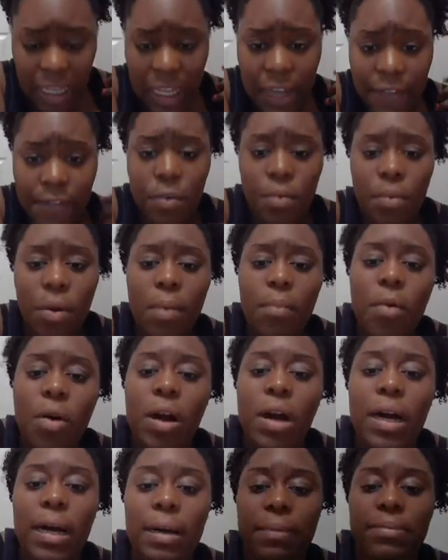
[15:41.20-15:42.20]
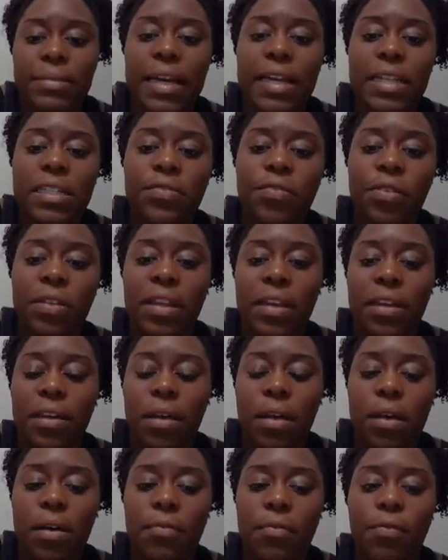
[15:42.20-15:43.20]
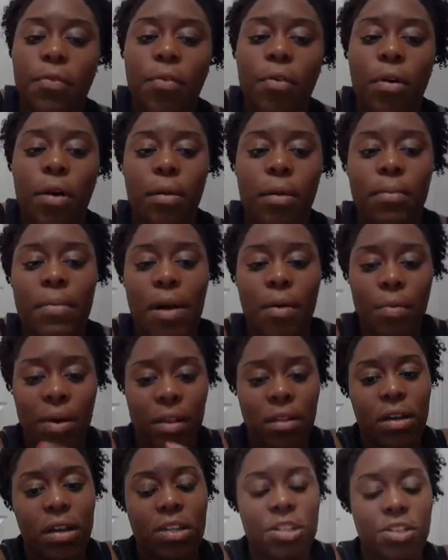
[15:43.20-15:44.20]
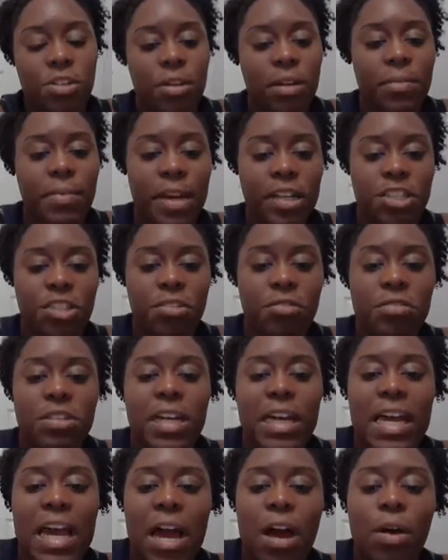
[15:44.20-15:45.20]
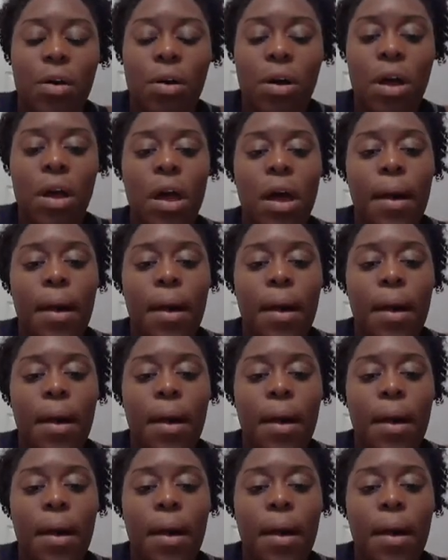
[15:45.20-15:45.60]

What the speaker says: If you want more updates for my weight loss journey, make sure you check out